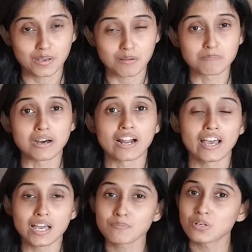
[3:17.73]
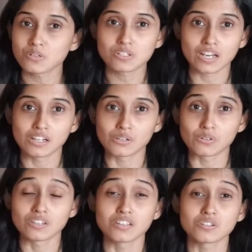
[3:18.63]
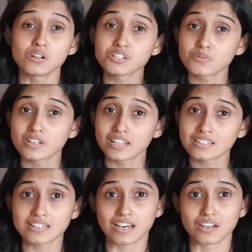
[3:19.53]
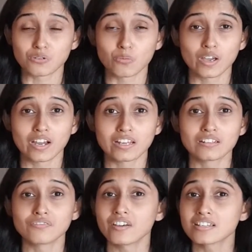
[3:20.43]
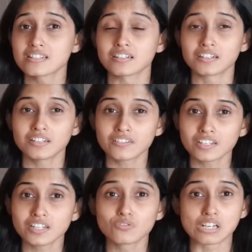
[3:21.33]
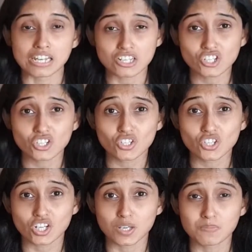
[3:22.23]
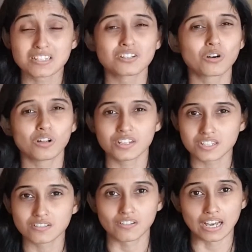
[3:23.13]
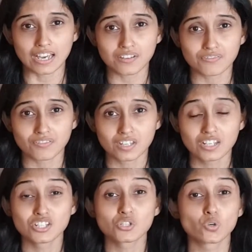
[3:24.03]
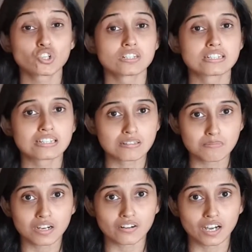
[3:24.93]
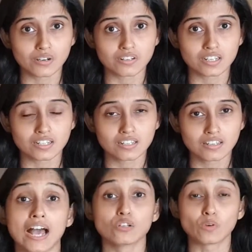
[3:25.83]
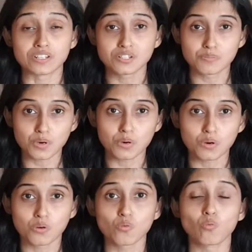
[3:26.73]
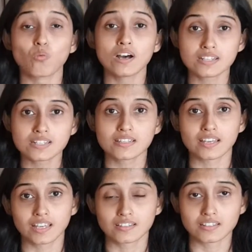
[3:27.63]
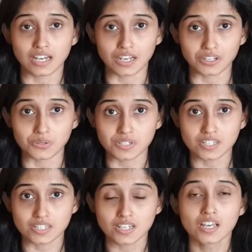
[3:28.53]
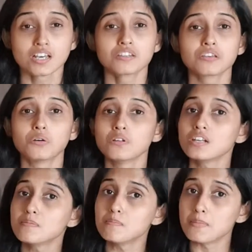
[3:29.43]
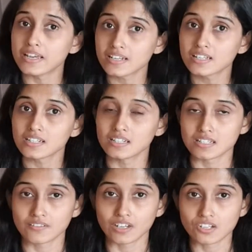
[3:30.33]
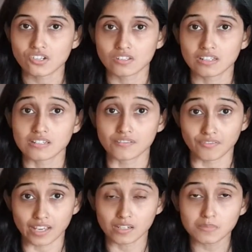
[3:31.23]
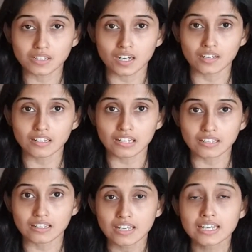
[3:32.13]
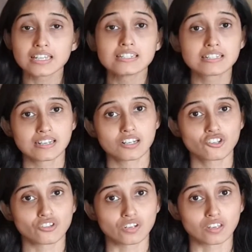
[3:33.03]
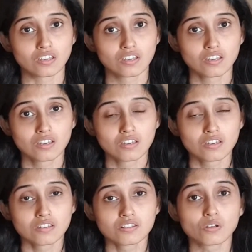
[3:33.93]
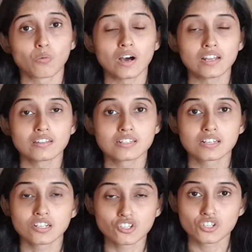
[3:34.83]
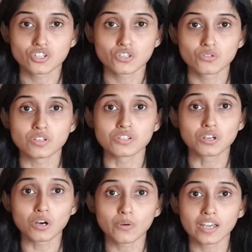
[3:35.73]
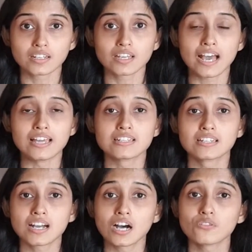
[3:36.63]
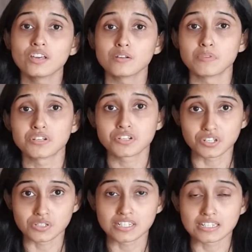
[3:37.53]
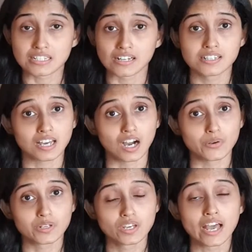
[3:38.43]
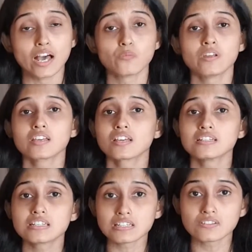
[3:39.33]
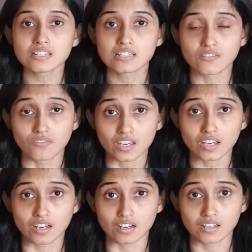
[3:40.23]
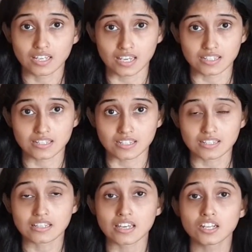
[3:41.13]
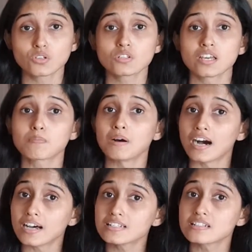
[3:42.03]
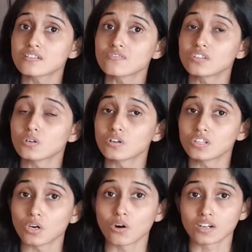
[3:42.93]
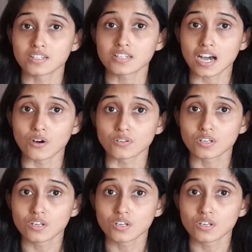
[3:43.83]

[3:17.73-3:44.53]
But I am going to tell you that there's also another side where it affects her career, relationships, her quality of life, social stigma around it. And what's more, once they get the diagnosis, the only medical intervention that is available currently is surgery. So what the surgeons do is go in and dig out the endometriosis cells out. And when it gets even severe cases, they need to take parts of the organs out.